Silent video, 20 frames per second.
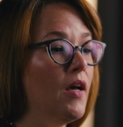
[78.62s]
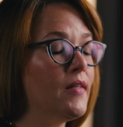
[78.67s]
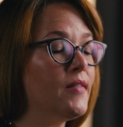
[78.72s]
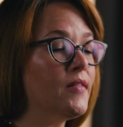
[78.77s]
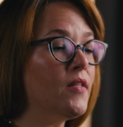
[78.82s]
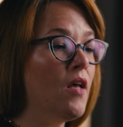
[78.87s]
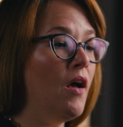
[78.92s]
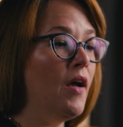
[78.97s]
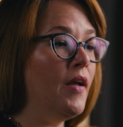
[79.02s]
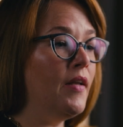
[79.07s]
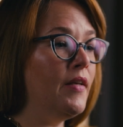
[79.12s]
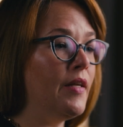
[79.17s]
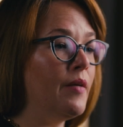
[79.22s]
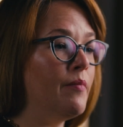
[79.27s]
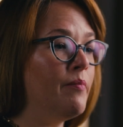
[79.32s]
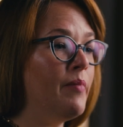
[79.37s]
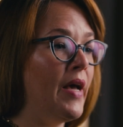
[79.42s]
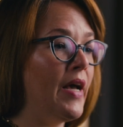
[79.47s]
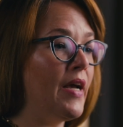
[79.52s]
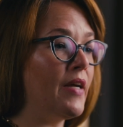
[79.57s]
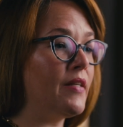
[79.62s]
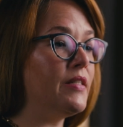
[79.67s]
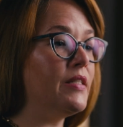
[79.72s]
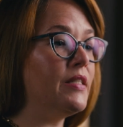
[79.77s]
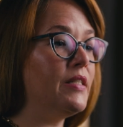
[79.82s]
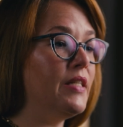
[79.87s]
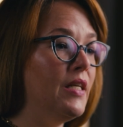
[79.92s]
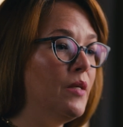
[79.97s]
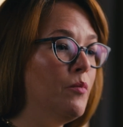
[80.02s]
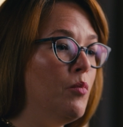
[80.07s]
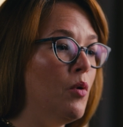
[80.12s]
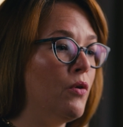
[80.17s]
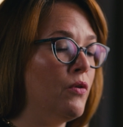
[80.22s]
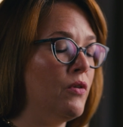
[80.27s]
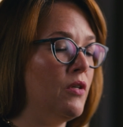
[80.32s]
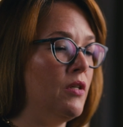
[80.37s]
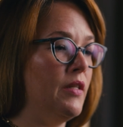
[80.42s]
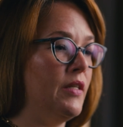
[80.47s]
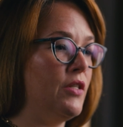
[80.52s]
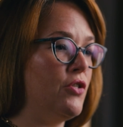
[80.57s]
A side impact
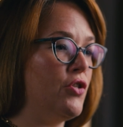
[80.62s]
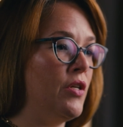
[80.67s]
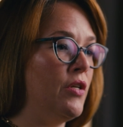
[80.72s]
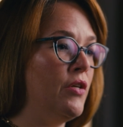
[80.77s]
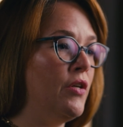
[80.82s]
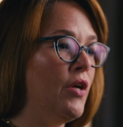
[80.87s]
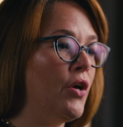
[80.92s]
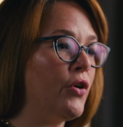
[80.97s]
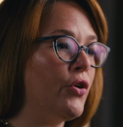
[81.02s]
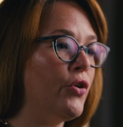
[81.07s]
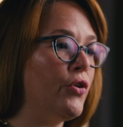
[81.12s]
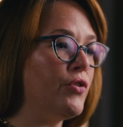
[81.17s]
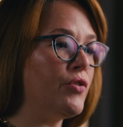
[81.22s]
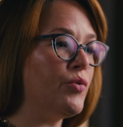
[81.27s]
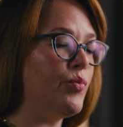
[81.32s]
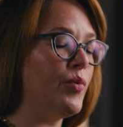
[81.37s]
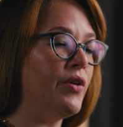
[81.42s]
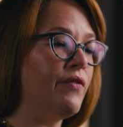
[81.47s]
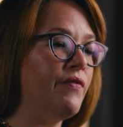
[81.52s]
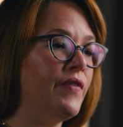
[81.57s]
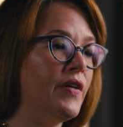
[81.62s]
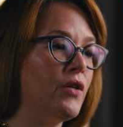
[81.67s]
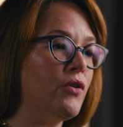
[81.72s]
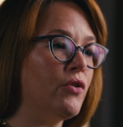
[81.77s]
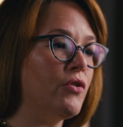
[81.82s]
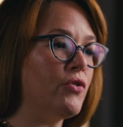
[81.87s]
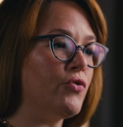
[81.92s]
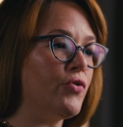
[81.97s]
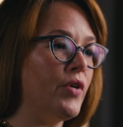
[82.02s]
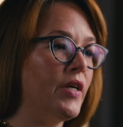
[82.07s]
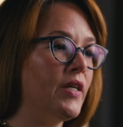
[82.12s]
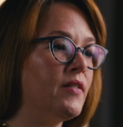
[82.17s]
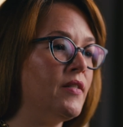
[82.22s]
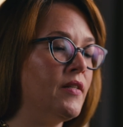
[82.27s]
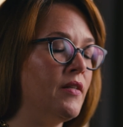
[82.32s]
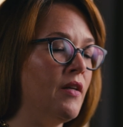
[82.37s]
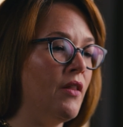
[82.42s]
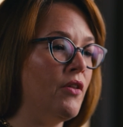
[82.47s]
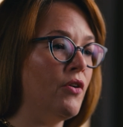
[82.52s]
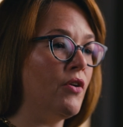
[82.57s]
T-bone collision occurs when a vehicle strikes
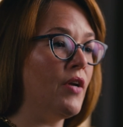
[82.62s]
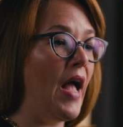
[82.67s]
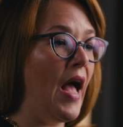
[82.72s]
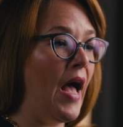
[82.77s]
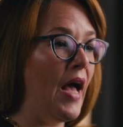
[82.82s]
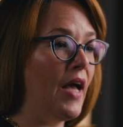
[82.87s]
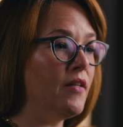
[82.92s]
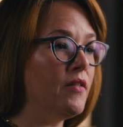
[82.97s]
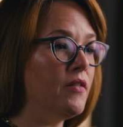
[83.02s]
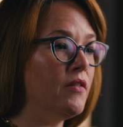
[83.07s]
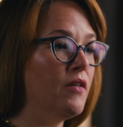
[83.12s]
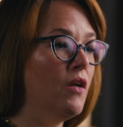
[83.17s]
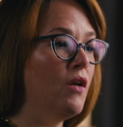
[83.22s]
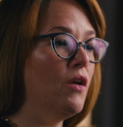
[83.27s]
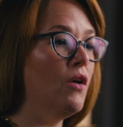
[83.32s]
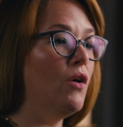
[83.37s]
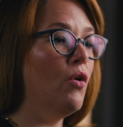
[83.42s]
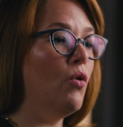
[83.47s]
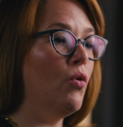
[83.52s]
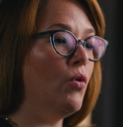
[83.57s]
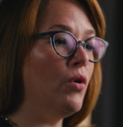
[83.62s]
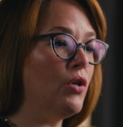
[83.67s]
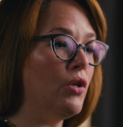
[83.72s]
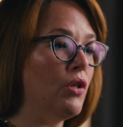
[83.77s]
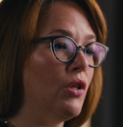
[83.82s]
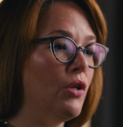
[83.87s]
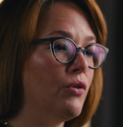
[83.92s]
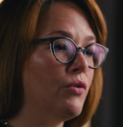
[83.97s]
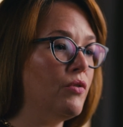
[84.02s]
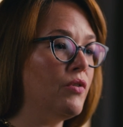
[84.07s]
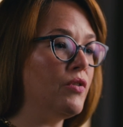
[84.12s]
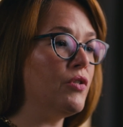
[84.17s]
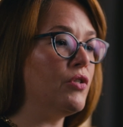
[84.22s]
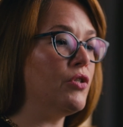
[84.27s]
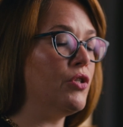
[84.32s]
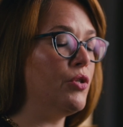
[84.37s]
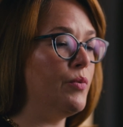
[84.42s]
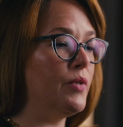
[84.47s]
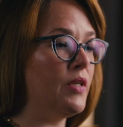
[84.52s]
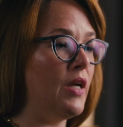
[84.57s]
another at or close
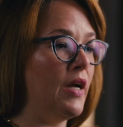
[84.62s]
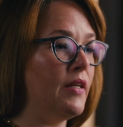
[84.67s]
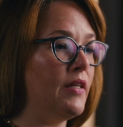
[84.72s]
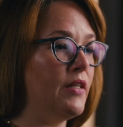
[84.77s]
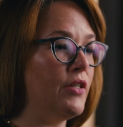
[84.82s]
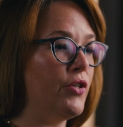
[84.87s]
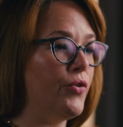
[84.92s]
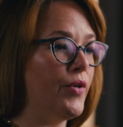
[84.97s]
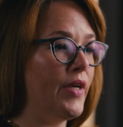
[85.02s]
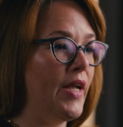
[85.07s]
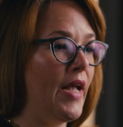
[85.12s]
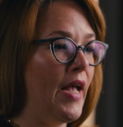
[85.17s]
to a 90-degree